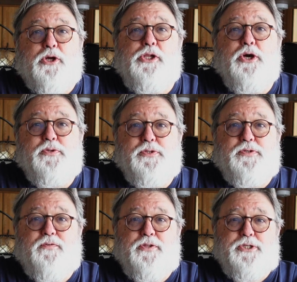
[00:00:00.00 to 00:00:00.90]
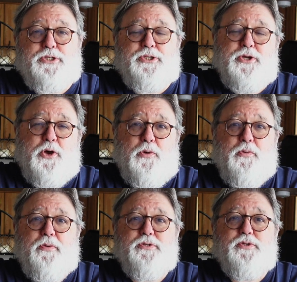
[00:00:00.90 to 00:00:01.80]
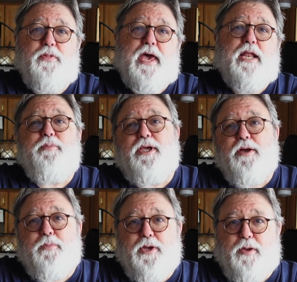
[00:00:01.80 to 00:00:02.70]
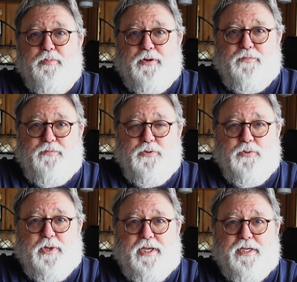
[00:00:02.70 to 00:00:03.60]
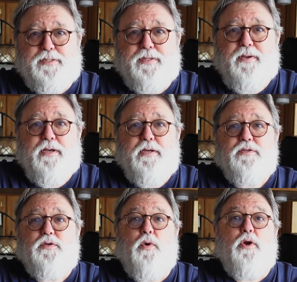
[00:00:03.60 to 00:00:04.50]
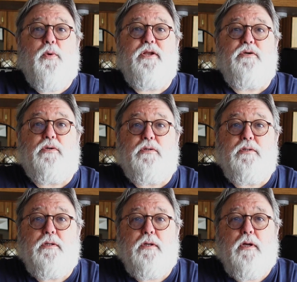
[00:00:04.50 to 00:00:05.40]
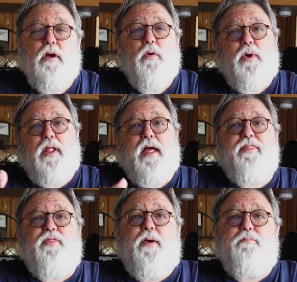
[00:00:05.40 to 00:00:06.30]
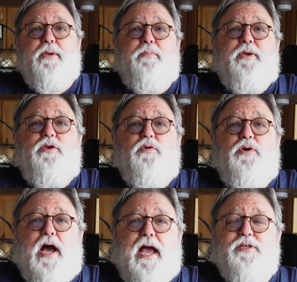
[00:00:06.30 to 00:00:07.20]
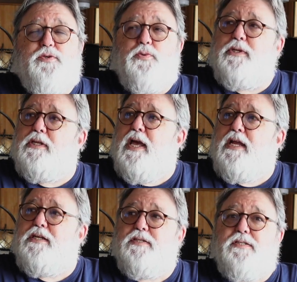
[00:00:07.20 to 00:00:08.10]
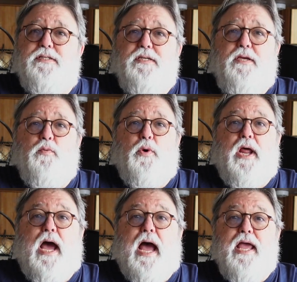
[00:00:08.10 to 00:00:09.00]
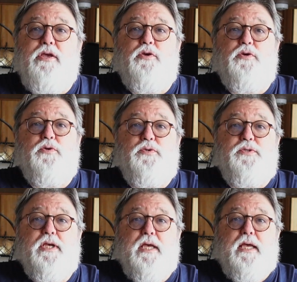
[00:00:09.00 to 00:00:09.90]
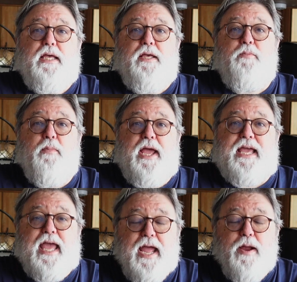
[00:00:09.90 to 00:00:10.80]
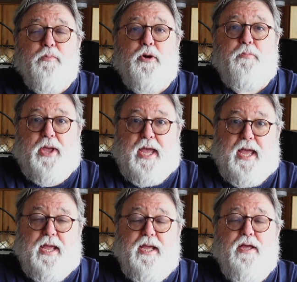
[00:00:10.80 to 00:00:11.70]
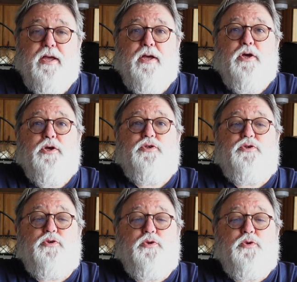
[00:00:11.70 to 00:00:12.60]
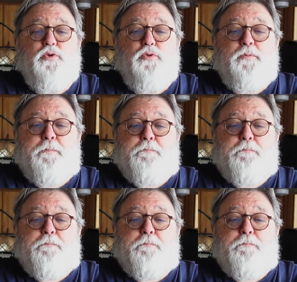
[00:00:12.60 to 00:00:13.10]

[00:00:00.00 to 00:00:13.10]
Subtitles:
closed for the snow. So that'll be coming up in a few weeks. So what do I do? Well, I thought maybe you guys would like to see what I use in my camera bag to